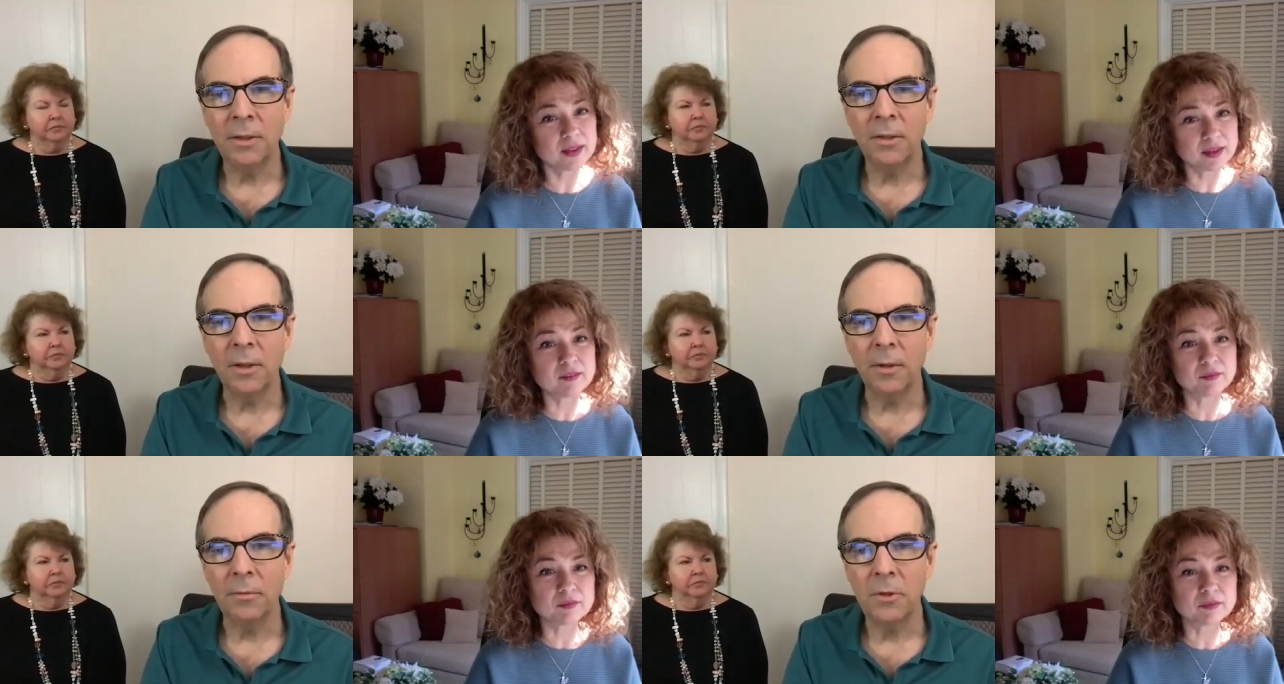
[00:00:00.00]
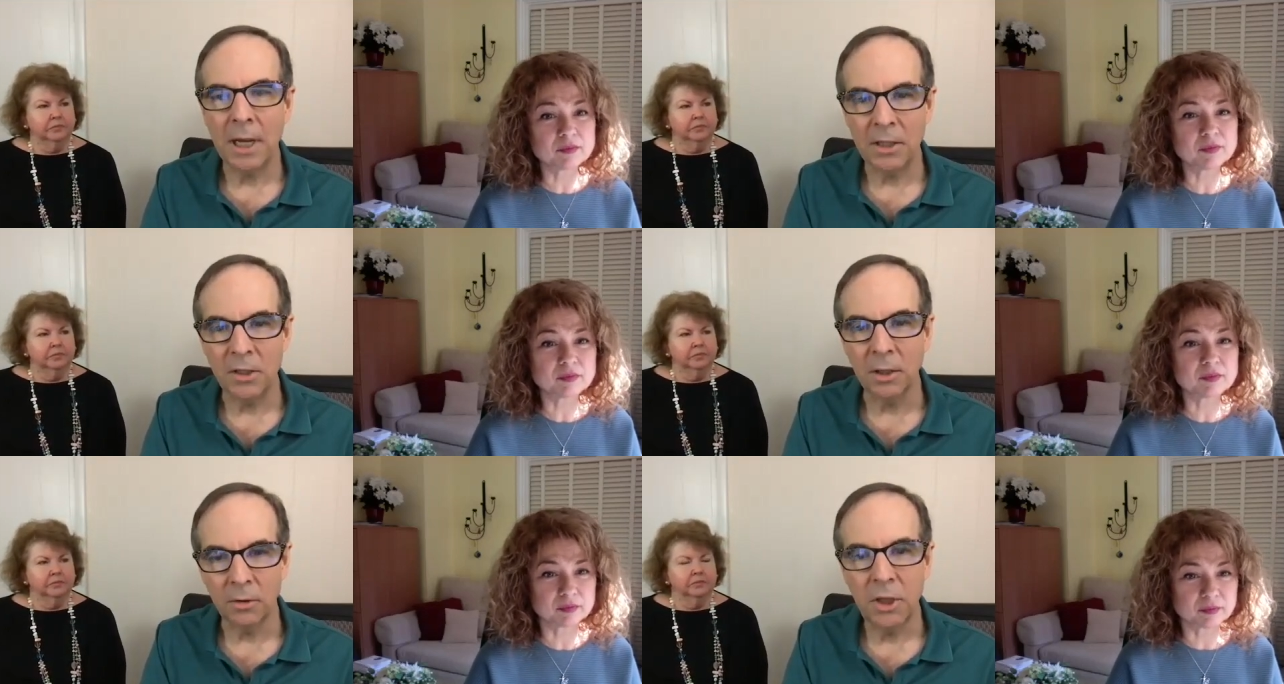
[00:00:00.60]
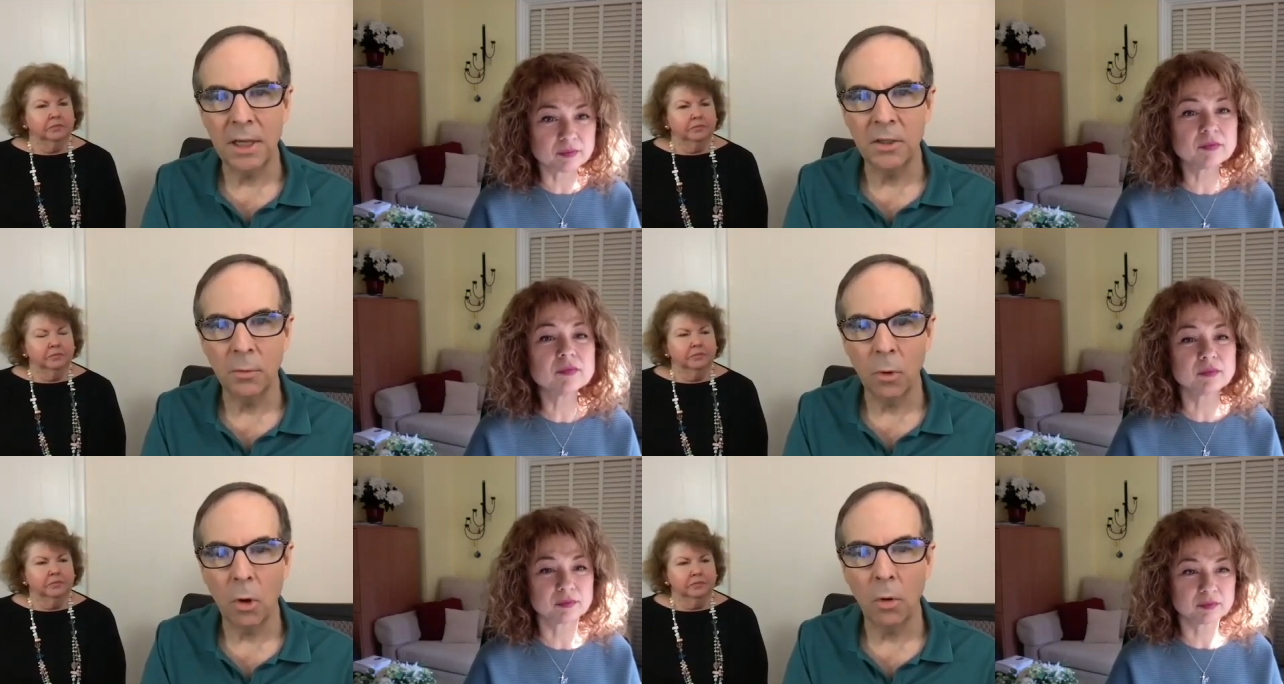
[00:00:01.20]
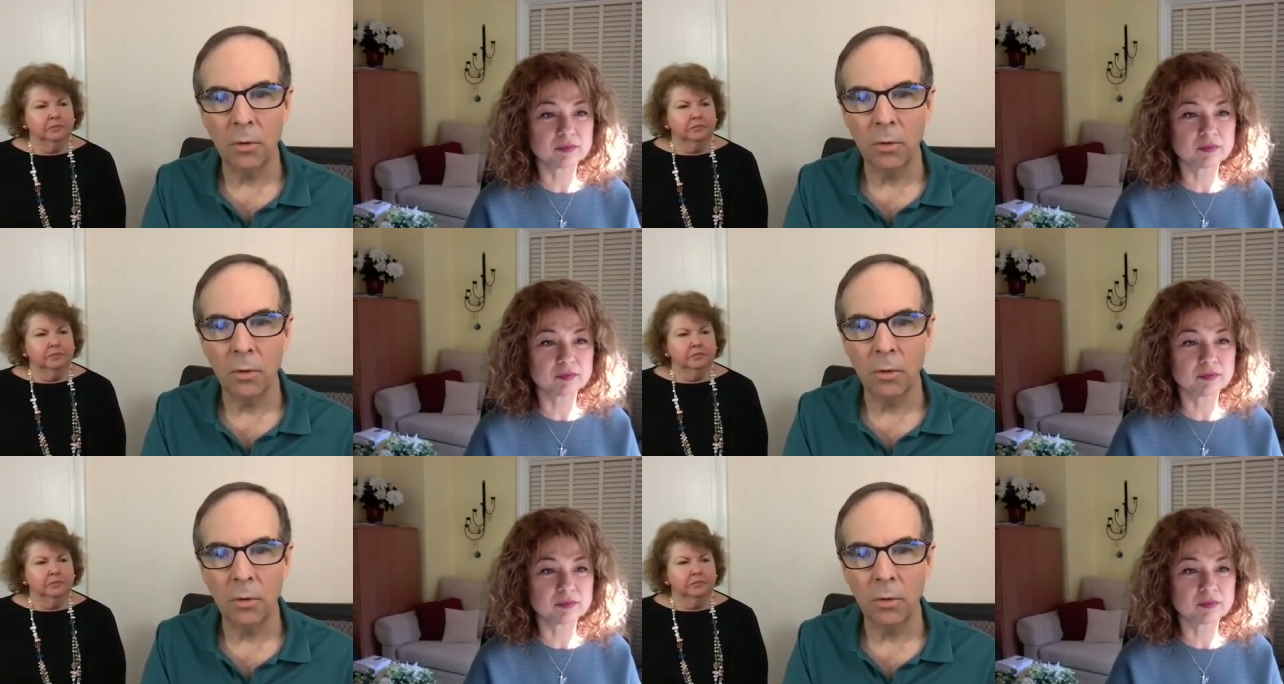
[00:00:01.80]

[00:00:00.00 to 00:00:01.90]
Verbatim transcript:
Speaker 1: the changing changing mm-hmm. roles